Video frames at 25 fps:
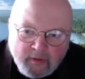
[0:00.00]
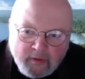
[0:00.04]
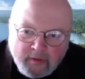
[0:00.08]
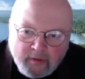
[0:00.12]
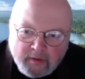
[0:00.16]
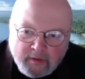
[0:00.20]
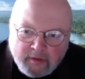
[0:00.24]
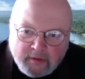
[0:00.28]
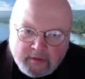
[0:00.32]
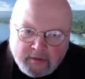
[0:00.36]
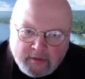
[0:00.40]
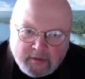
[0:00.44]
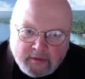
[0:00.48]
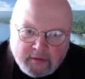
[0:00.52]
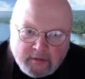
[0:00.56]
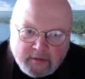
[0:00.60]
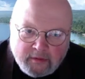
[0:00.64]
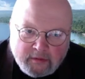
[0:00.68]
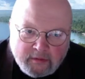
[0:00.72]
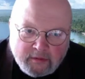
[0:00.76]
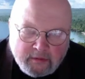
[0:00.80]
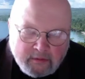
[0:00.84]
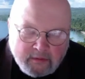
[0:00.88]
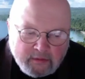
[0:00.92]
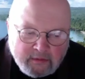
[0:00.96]
and
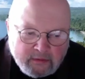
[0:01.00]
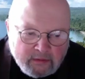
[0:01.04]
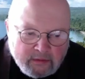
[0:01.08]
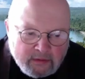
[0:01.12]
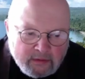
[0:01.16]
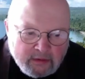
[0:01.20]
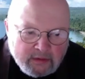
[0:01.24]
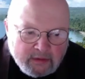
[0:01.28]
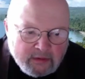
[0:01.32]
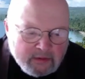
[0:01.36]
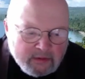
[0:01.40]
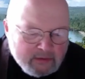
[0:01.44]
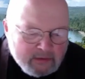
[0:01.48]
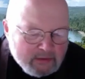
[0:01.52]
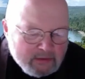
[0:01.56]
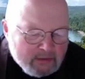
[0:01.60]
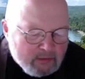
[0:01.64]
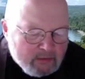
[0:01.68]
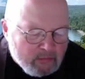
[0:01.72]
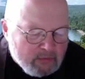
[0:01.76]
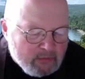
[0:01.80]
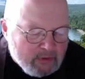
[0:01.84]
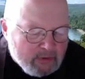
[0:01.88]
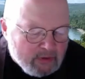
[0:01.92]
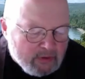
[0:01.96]

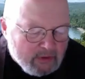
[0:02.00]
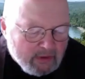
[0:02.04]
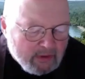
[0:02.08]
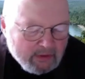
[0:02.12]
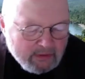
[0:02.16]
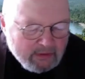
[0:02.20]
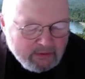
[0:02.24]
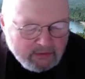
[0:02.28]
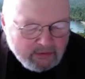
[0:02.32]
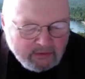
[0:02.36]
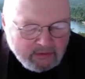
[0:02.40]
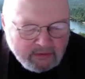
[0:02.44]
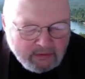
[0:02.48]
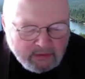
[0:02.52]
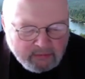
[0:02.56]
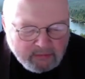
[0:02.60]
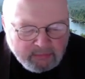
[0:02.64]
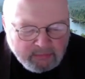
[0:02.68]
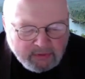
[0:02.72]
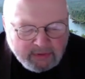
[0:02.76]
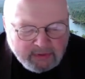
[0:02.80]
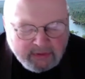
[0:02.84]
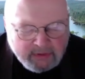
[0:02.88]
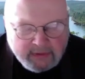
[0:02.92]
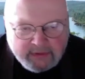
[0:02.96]
realized the
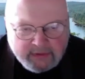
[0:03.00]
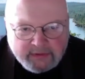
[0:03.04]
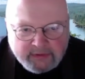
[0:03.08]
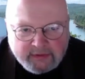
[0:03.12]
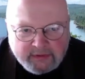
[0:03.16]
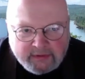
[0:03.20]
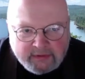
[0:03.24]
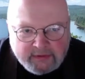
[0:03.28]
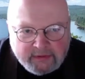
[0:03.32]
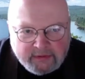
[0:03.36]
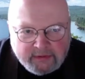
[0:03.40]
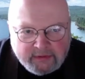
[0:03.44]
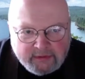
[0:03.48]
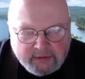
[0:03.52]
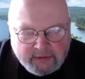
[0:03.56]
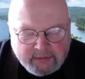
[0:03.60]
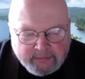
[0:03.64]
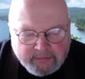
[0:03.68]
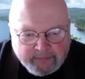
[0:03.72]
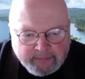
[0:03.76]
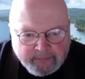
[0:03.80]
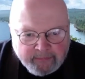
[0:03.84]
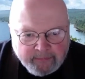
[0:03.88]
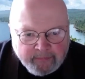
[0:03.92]
implications